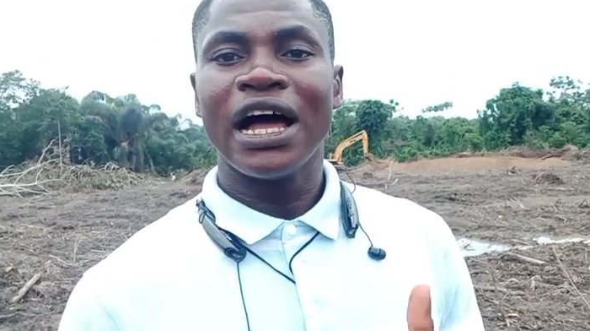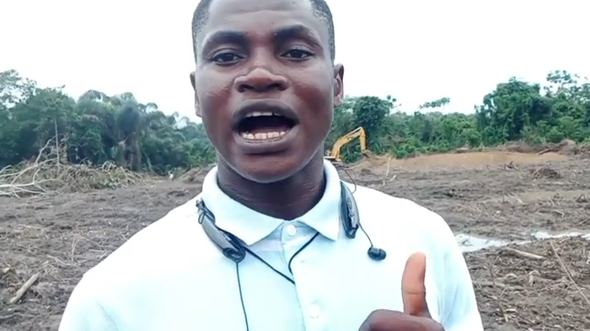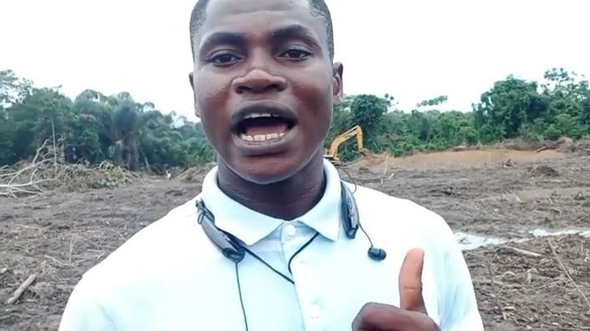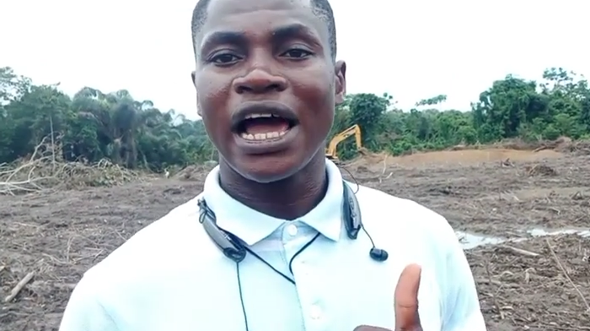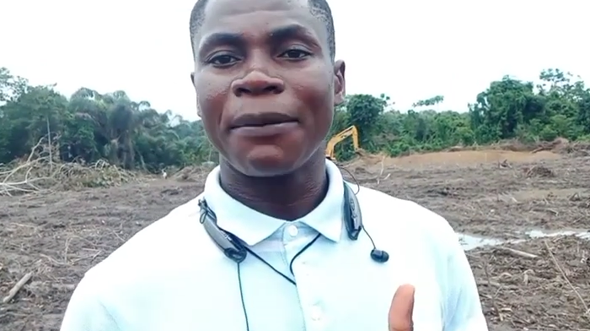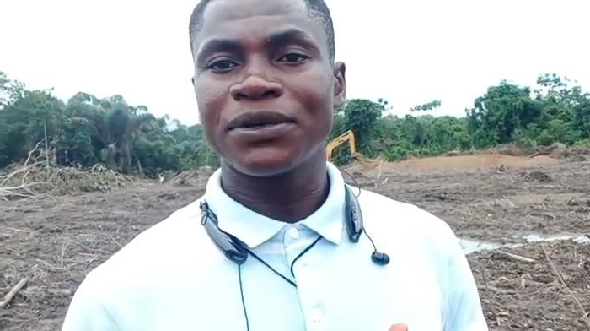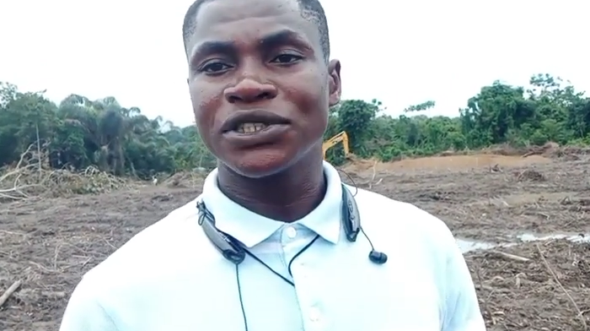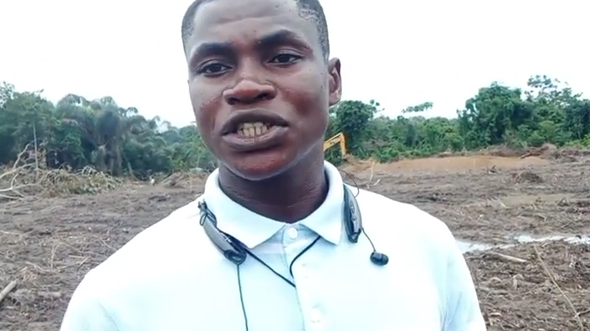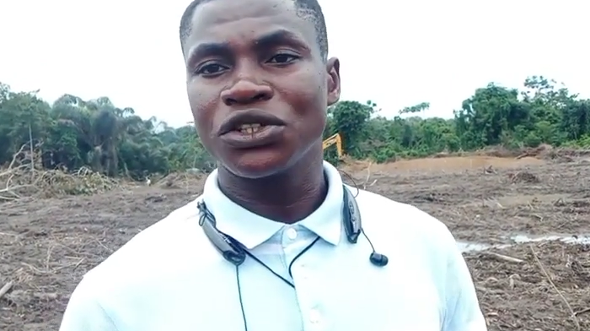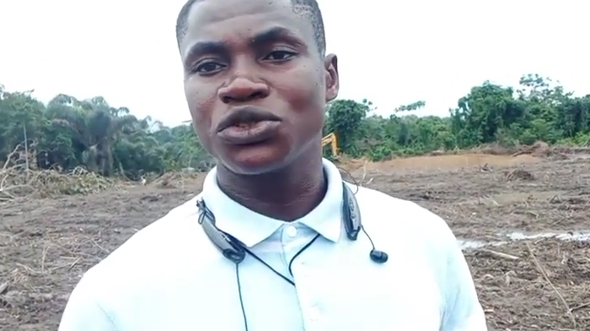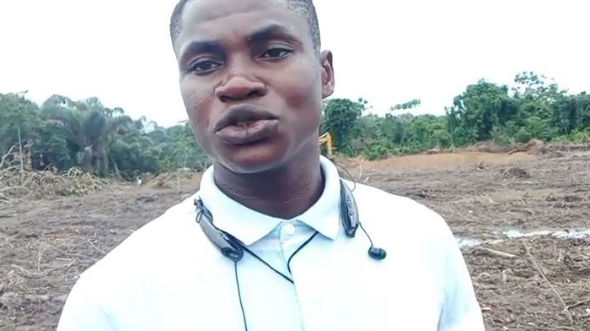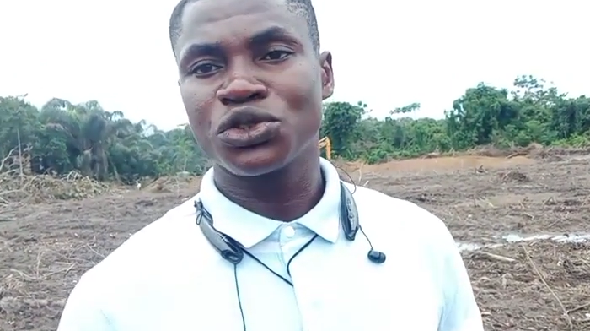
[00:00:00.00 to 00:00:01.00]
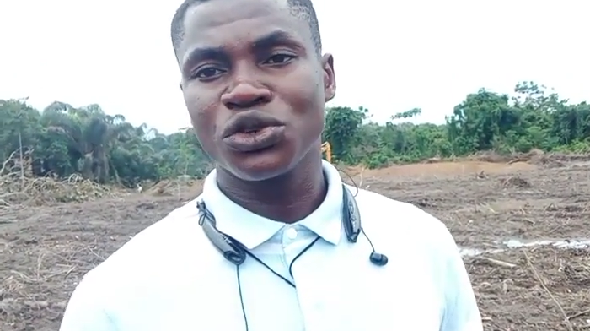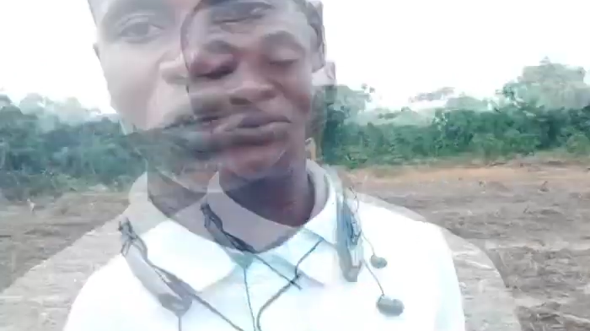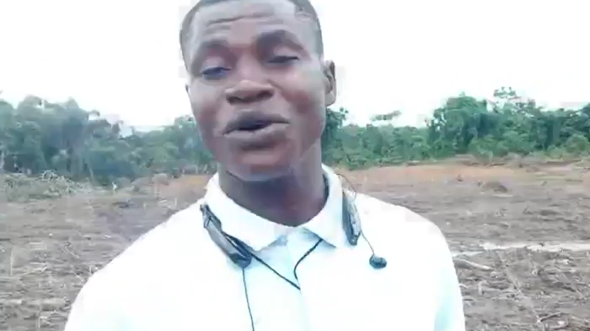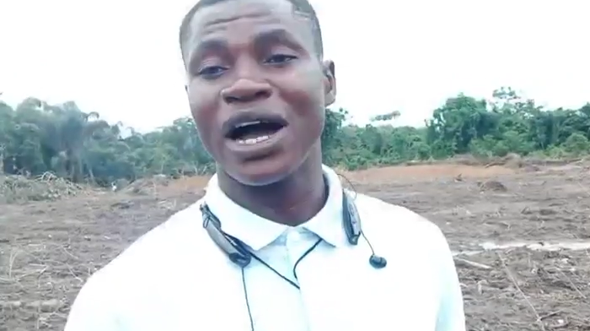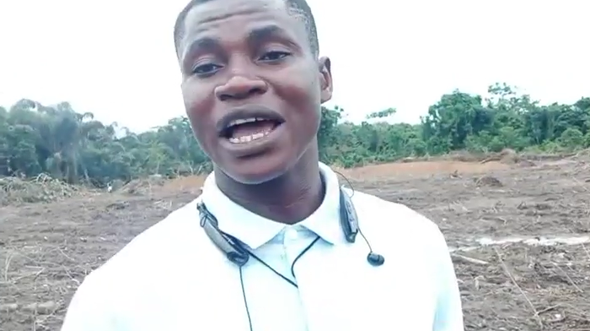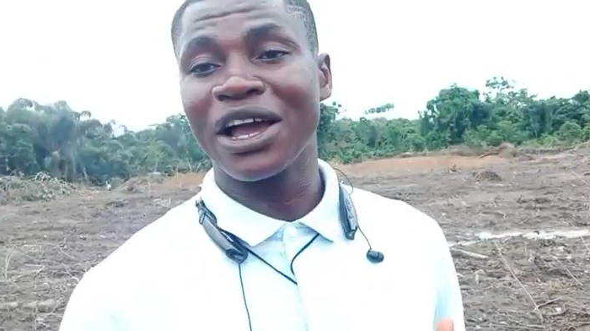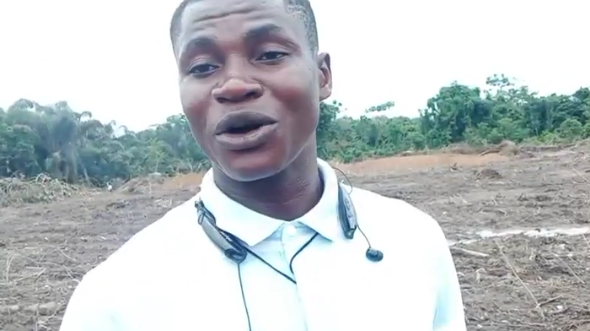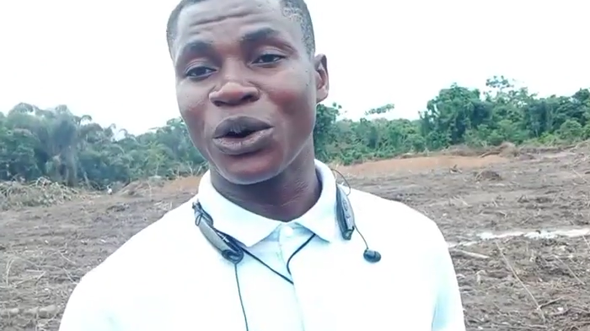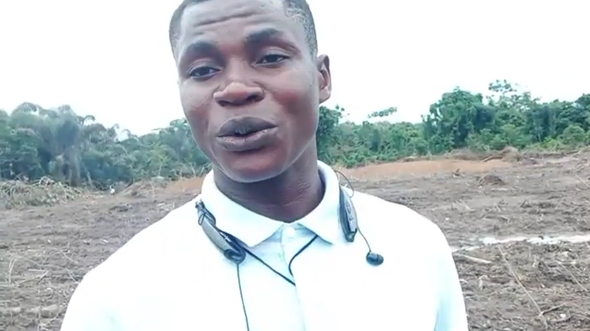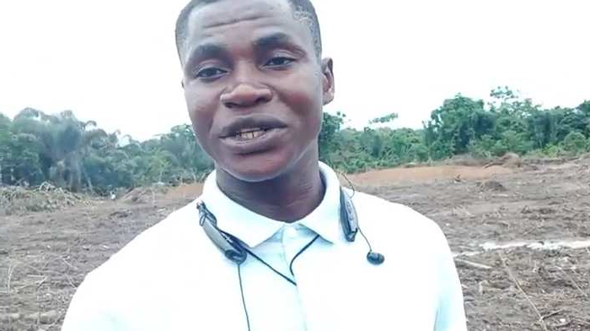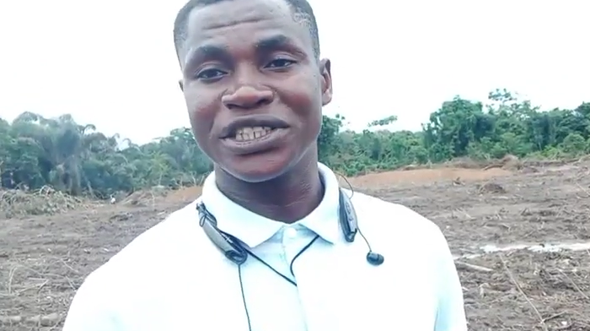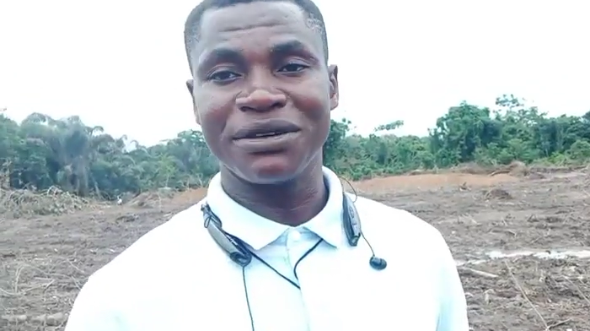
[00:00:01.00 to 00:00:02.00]
I appreciate you too. You are
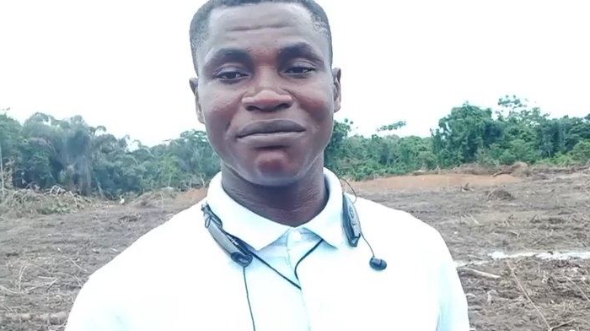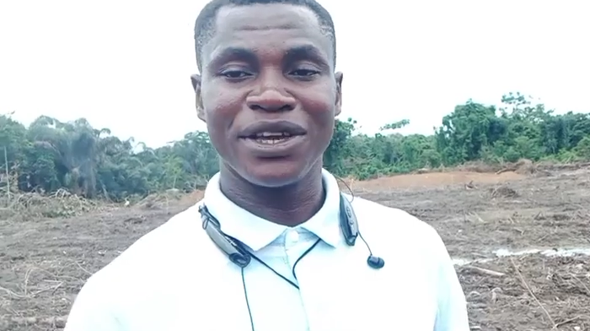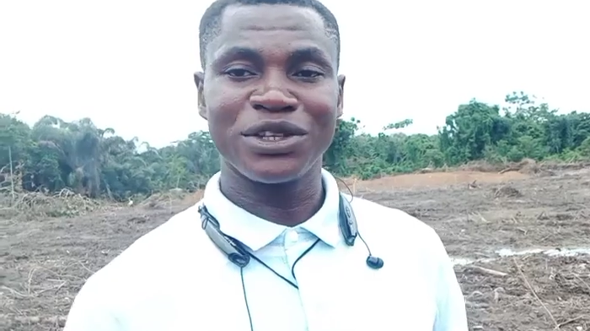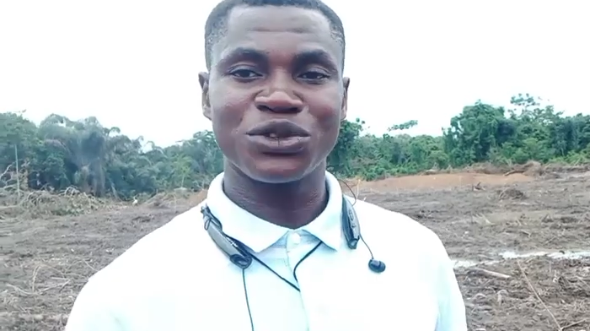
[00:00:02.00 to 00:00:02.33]
encouraging me